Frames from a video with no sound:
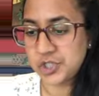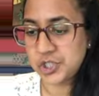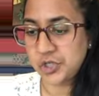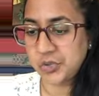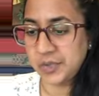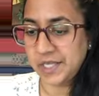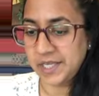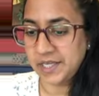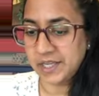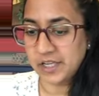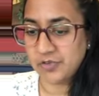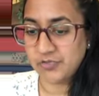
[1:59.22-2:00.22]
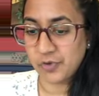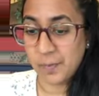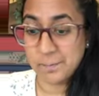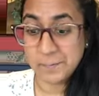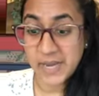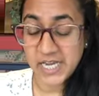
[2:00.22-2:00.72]
Chewie
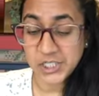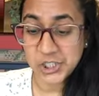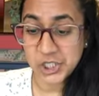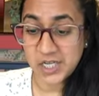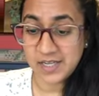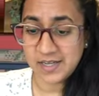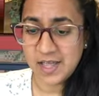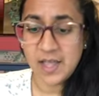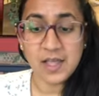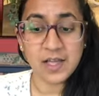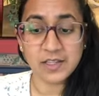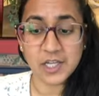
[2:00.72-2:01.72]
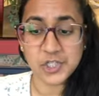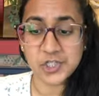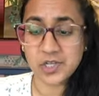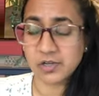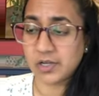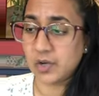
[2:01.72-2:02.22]
information, a
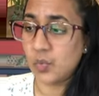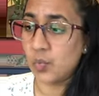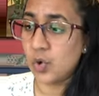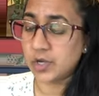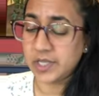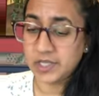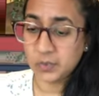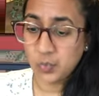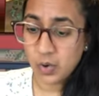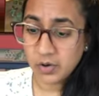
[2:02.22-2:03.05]
legendary Wookiee